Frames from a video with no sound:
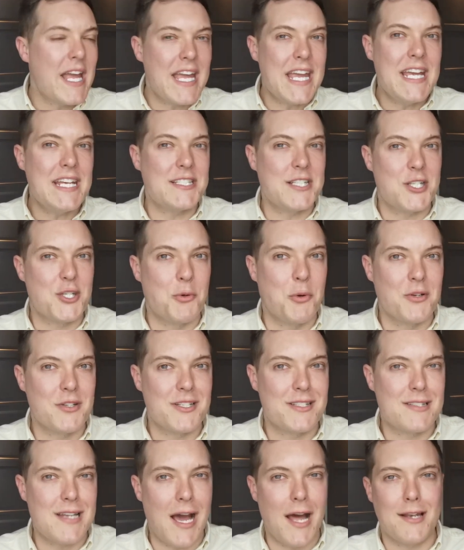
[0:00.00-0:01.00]
easy to
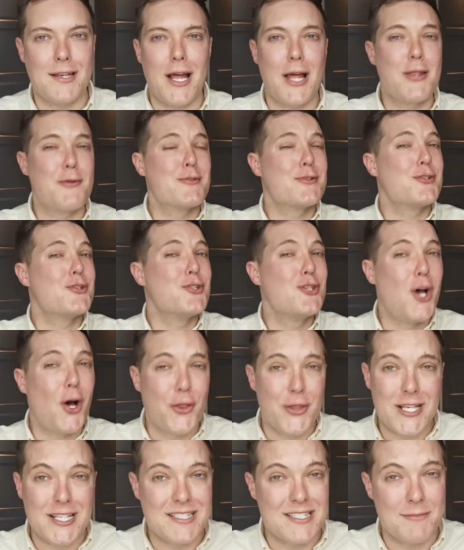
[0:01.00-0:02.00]
understand, and there is
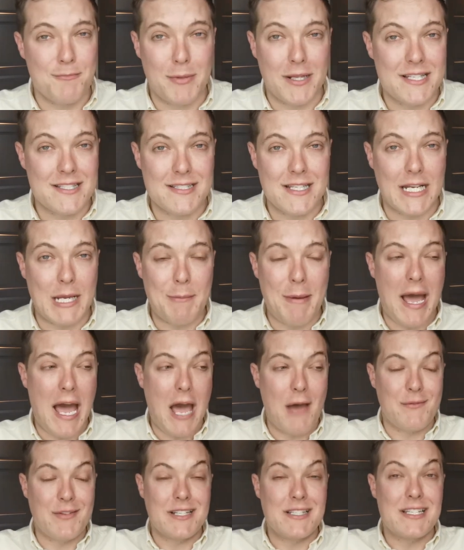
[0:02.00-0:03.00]
nothing simplistic about
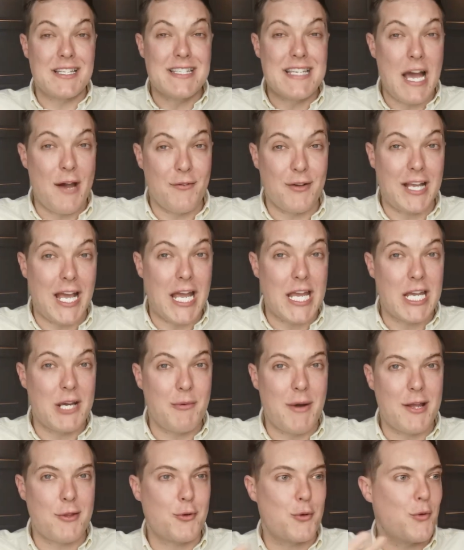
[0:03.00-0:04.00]
having to navigate
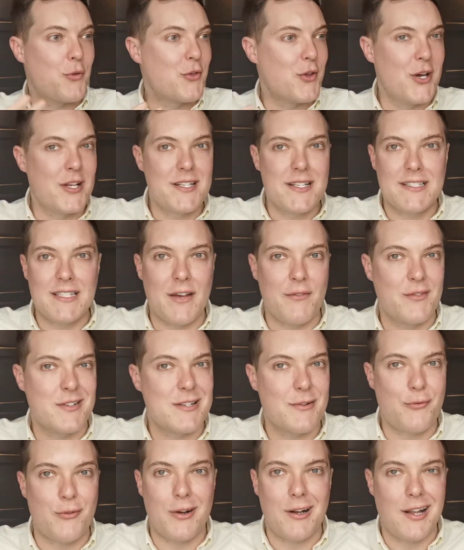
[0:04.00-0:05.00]
your way through 37
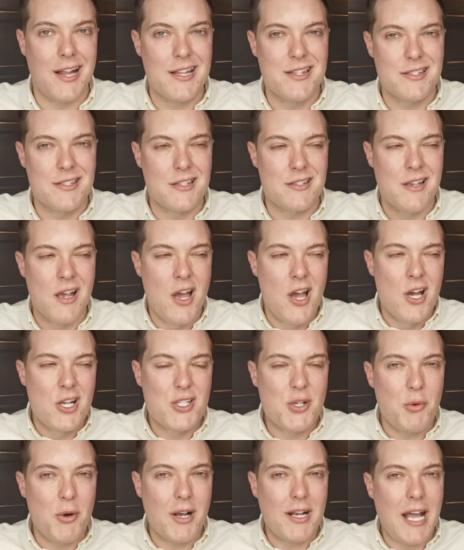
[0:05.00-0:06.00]
different cleansers
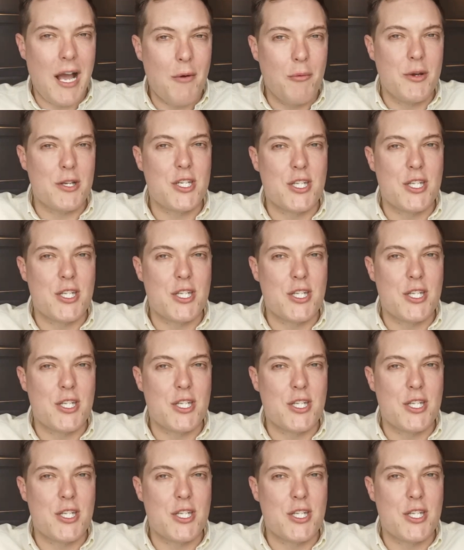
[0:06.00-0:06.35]
to work out